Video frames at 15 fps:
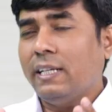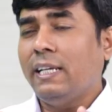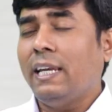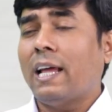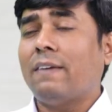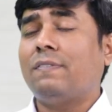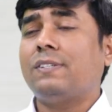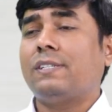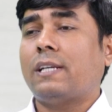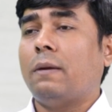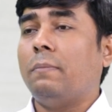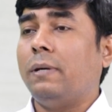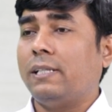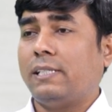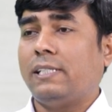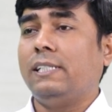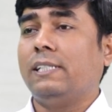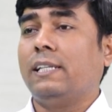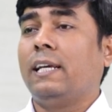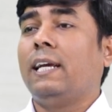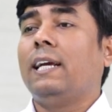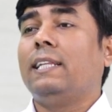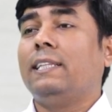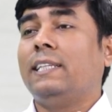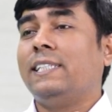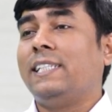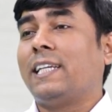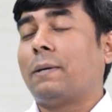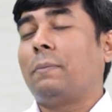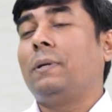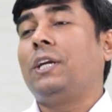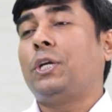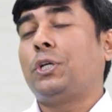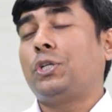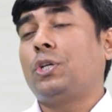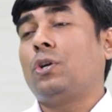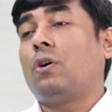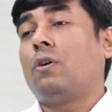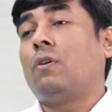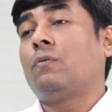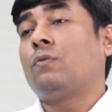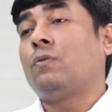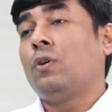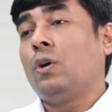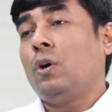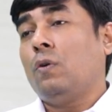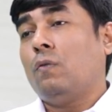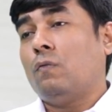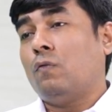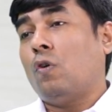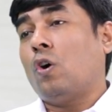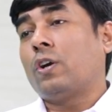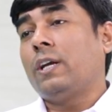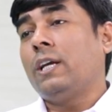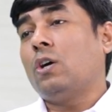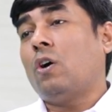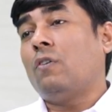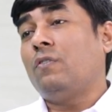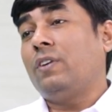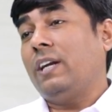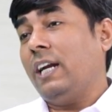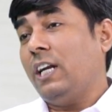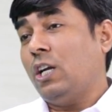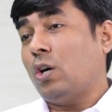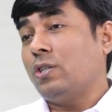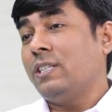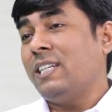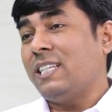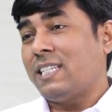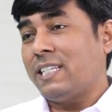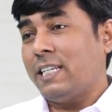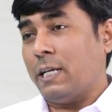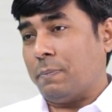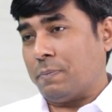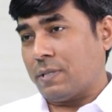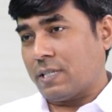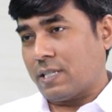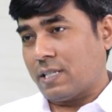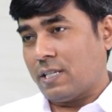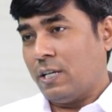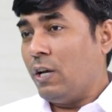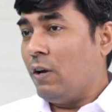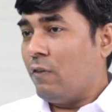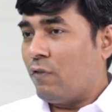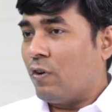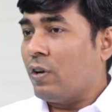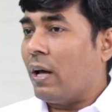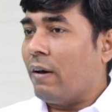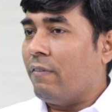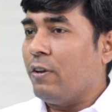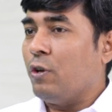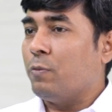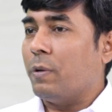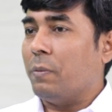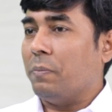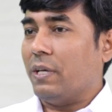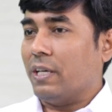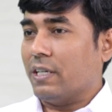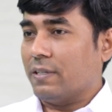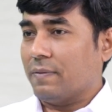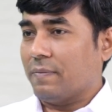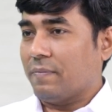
In lifestyle medicine, there is a recommendation of walking of 10,000 steps for every human being.